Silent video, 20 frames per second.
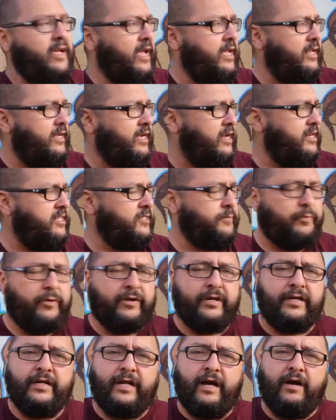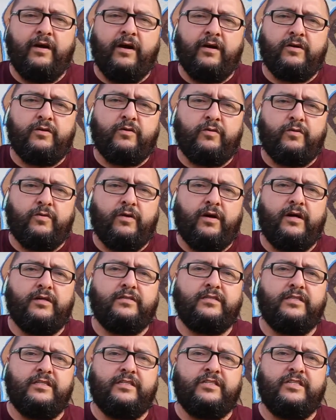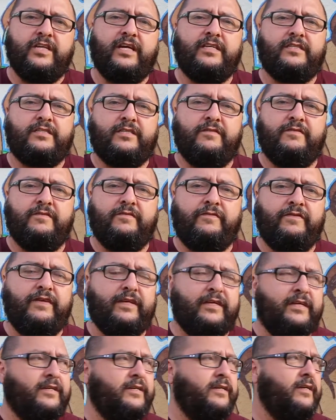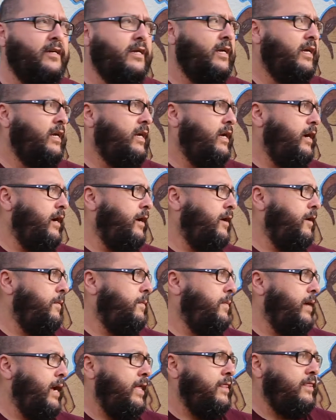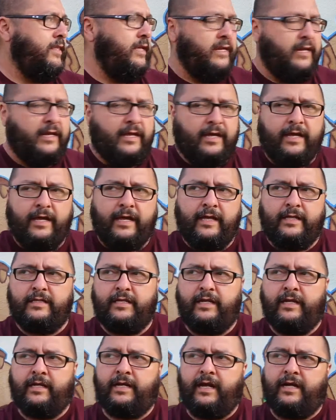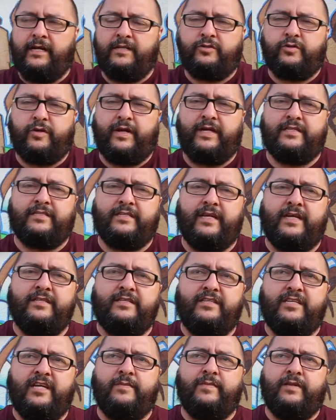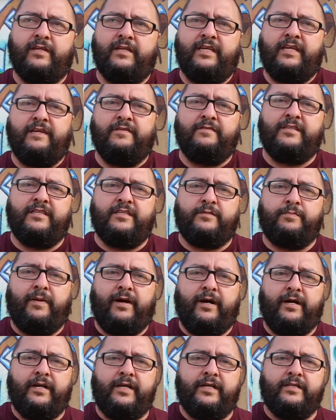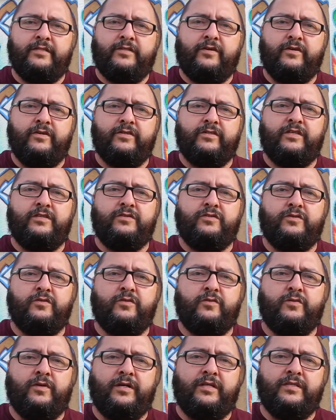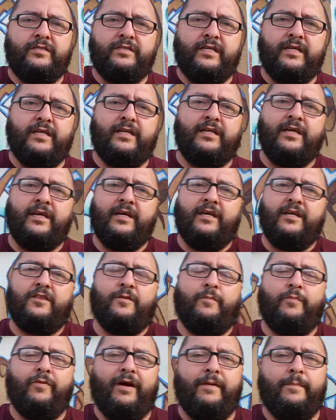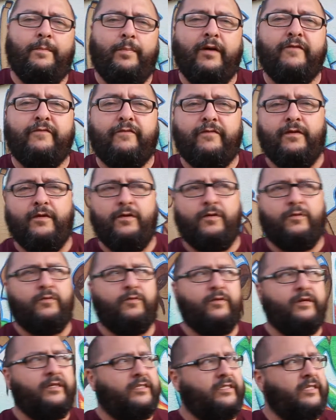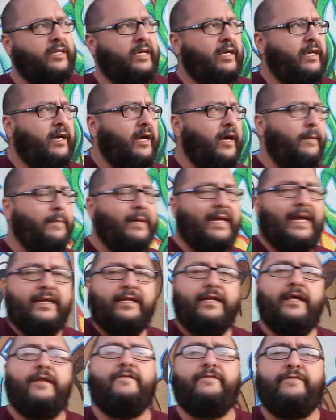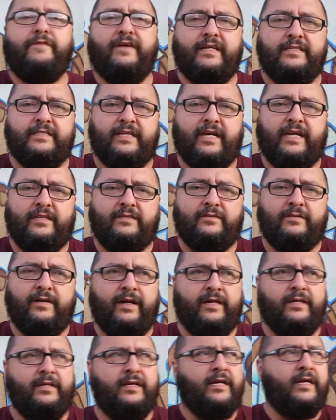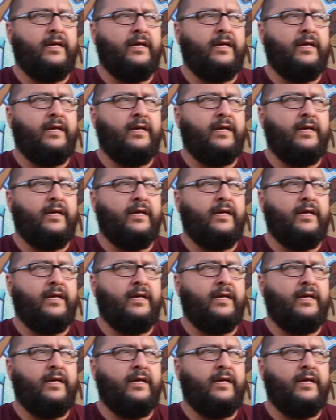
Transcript: and kind of spreading out across the chest of the figure. And then it kind of transcends him. It leaves his body and turns into what is then the brown buffalo, which he identifies as, right?